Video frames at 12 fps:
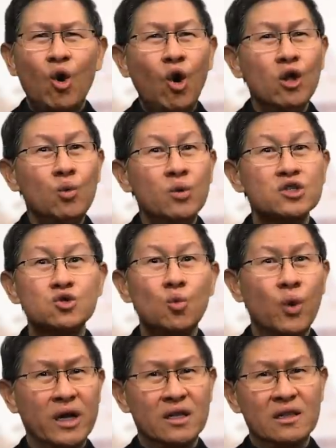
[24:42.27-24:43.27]
All
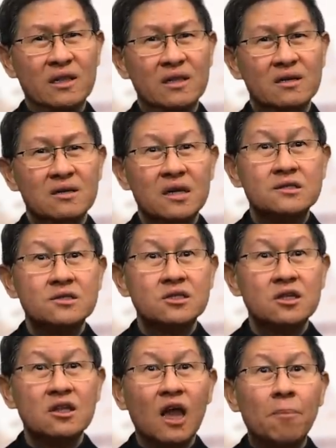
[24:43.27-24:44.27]
was well
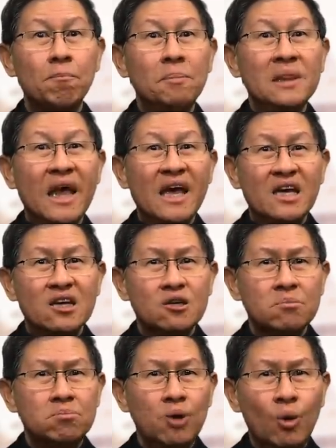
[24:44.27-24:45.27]
until a
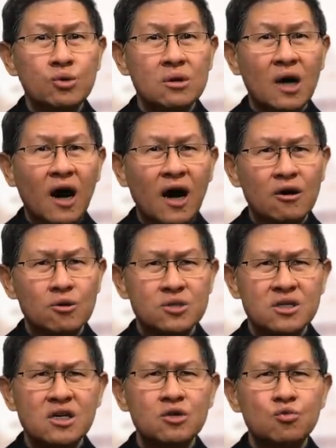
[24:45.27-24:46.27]
plague broke
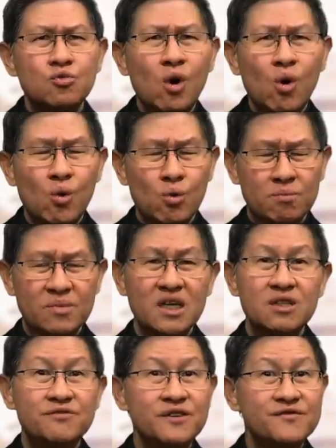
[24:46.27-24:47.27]
out in Rome
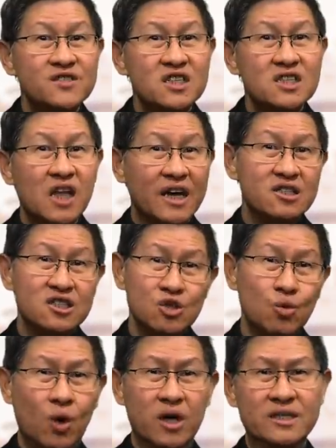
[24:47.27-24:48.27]
in
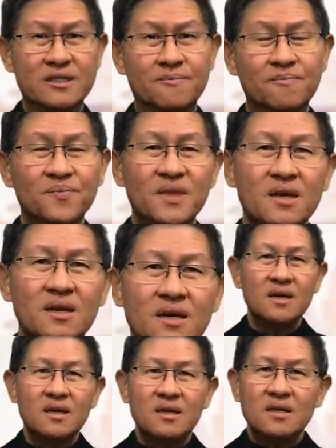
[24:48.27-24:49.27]
1591.
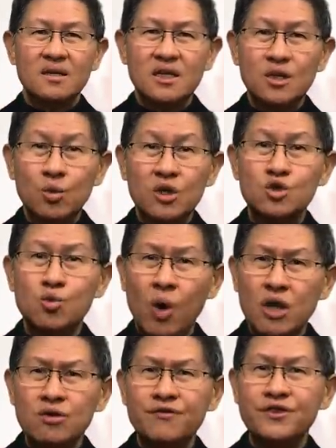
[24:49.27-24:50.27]
He was
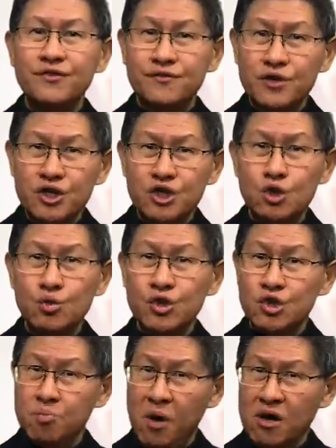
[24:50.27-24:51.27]
one of the first to
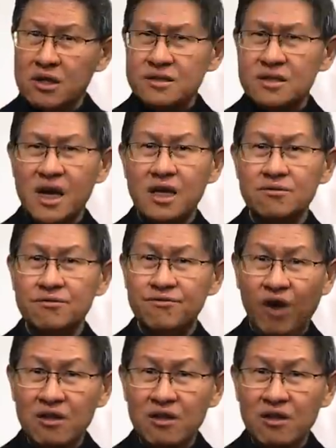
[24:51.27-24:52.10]
respond and